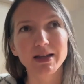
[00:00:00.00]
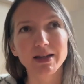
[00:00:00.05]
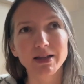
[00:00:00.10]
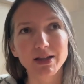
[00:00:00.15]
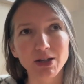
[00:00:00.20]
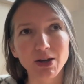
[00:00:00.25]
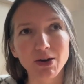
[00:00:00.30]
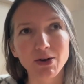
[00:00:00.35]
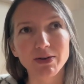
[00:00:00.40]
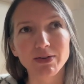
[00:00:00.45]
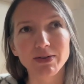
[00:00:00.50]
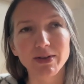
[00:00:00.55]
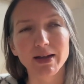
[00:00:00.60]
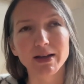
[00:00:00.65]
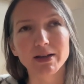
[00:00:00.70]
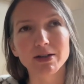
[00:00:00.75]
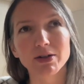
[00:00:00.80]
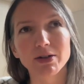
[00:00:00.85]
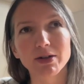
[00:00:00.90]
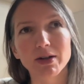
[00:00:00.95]
the yoga
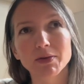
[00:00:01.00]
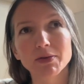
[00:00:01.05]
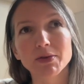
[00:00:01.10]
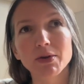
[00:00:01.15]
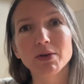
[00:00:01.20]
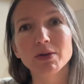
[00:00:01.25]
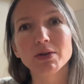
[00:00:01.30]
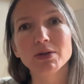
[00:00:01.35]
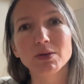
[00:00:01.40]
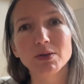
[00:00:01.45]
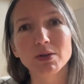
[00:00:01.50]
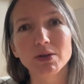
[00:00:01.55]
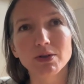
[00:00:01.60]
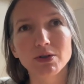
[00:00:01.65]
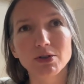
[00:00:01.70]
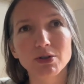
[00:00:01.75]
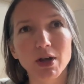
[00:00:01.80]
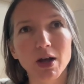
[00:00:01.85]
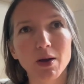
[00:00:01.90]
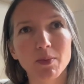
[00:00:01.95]
center, and I was going to
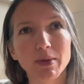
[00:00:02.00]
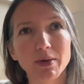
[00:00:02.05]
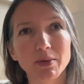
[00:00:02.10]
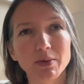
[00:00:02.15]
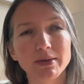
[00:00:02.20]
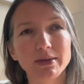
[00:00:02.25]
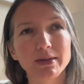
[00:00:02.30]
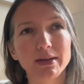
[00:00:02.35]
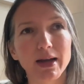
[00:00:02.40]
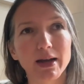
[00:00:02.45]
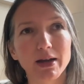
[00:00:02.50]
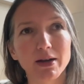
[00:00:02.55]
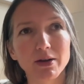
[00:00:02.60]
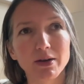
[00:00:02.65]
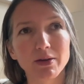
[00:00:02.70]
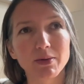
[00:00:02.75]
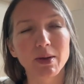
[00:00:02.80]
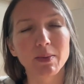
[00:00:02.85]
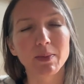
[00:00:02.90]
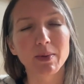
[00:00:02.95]
another shop that was
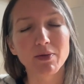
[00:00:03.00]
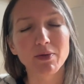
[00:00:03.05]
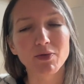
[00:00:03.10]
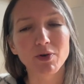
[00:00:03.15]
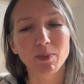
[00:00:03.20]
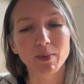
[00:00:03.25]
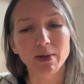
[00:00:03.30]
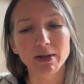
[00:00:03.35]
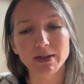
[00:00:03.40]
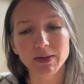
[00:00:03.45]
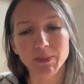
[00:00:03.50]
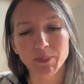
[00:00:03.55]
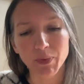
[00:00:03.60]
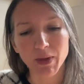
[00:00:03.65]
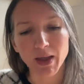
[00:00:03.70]
down a bit from it.